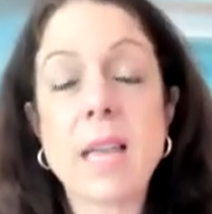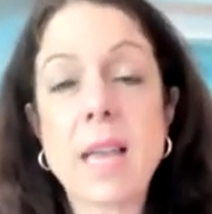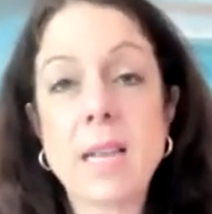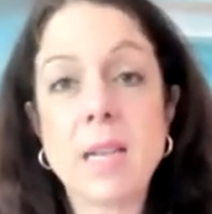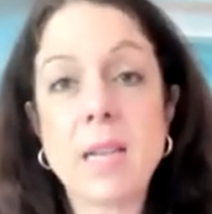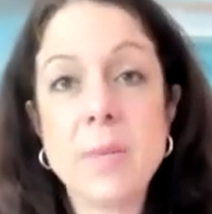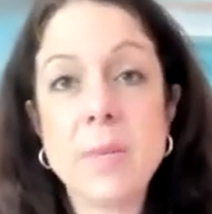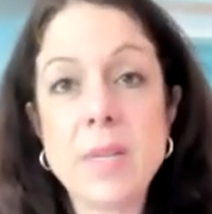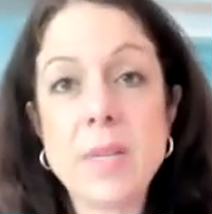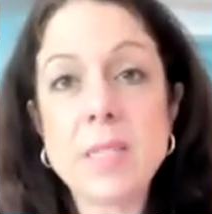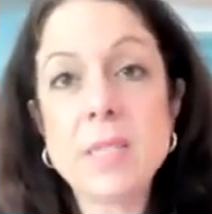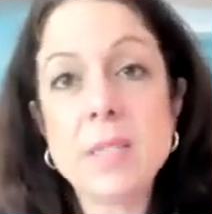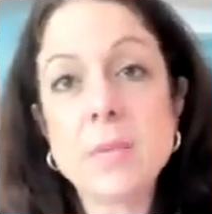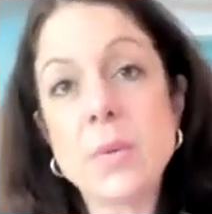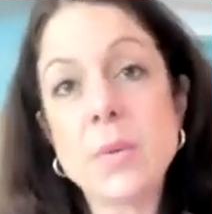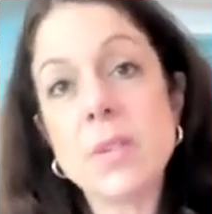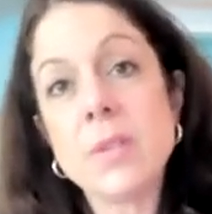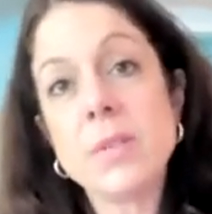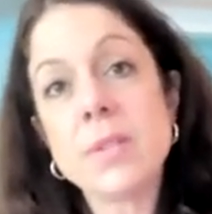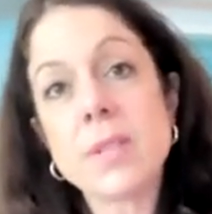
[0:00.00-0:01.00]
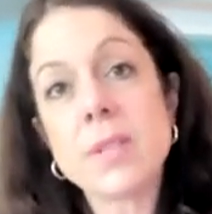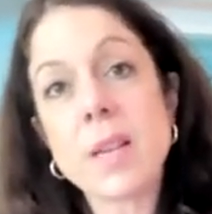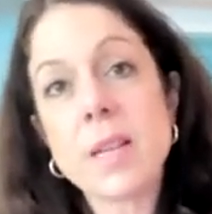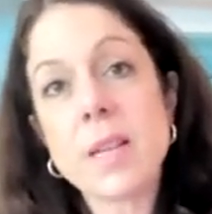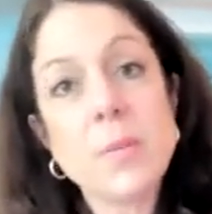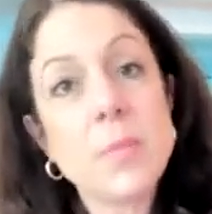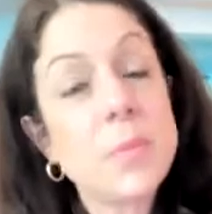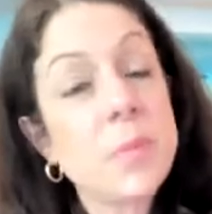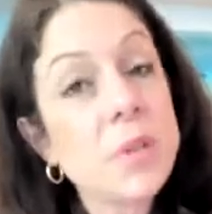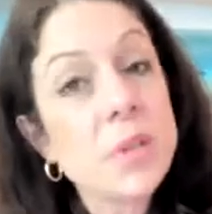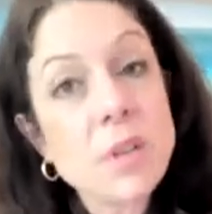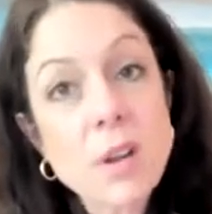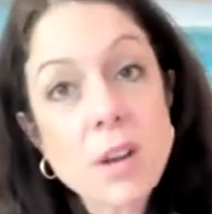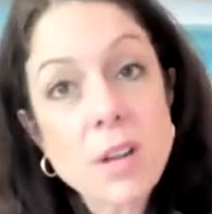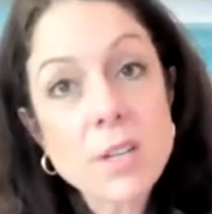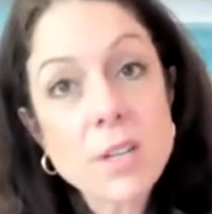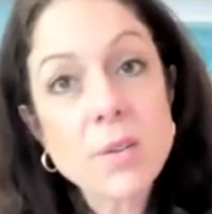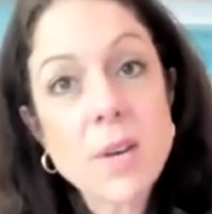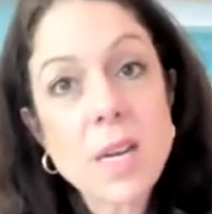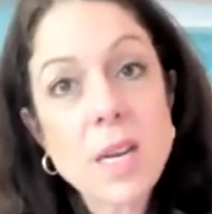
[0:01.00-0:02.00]
elements when you sign a book
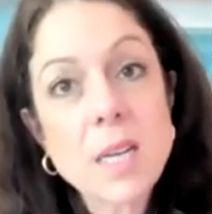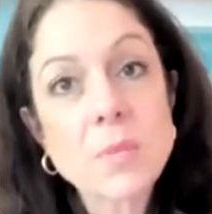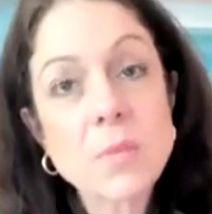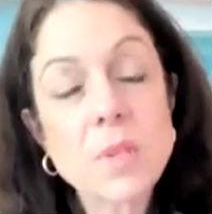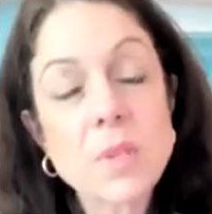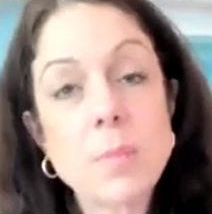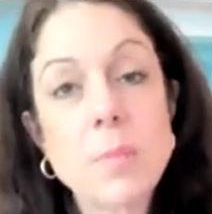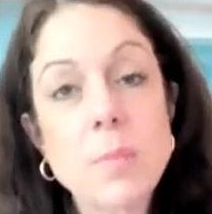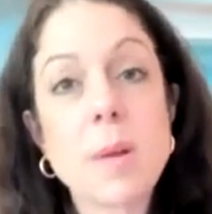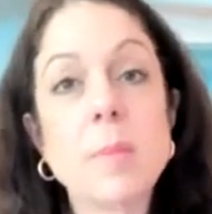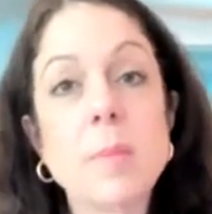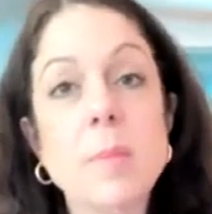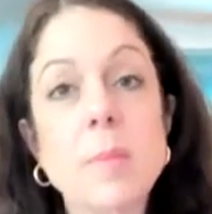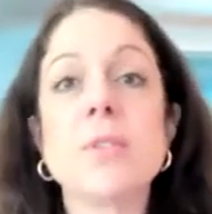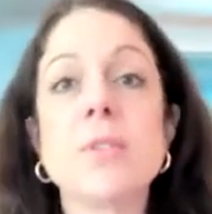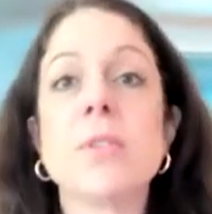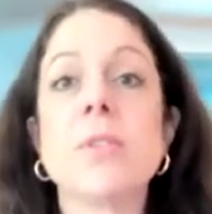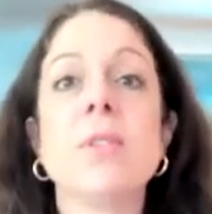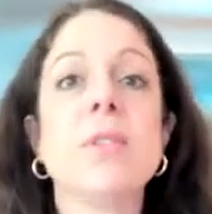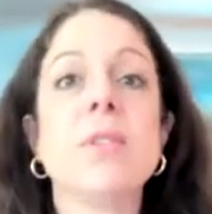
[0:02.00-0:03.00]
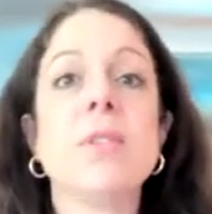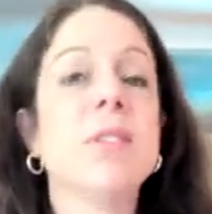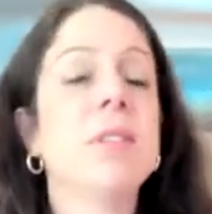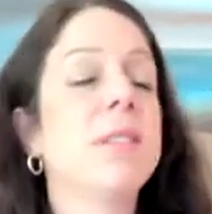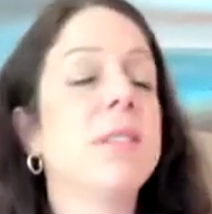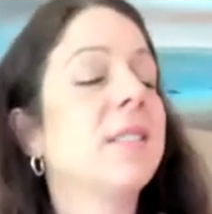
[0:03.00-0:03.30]
contract with a publisher.